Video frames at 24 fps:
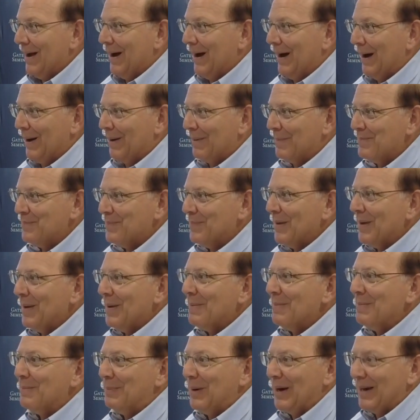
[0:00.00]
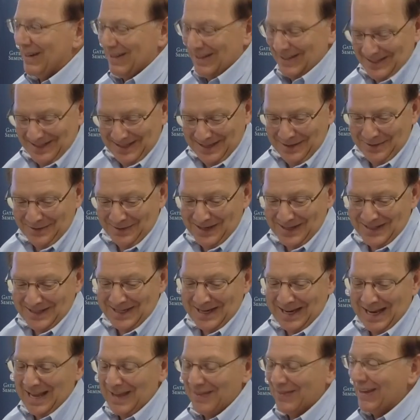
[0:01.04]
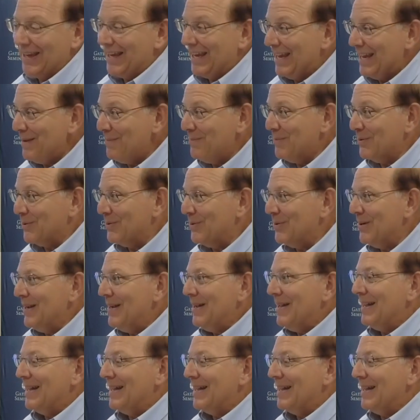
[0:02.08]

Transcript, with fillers: Um, but it's interesting in the Hebrew,